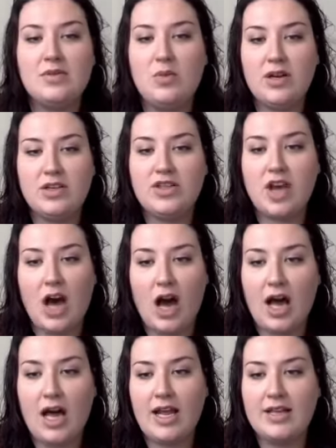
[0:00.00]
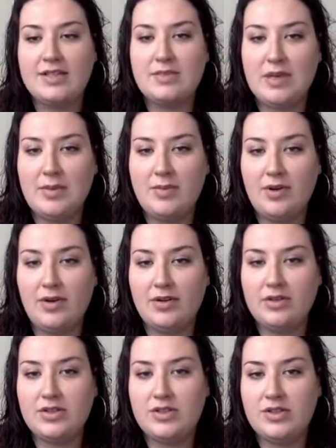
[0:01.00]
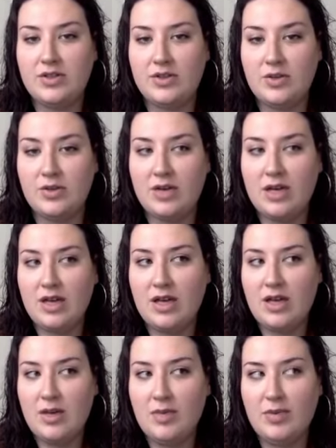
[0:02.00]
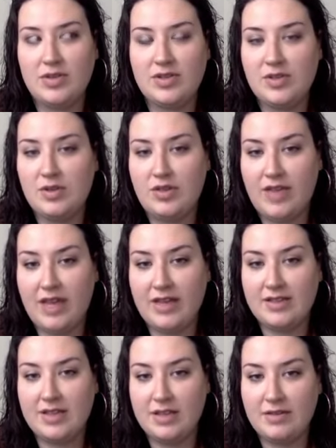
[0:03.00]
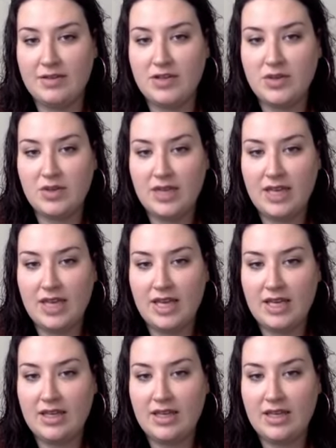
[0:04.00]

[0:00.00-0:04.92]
we're taught as people to pursue things individually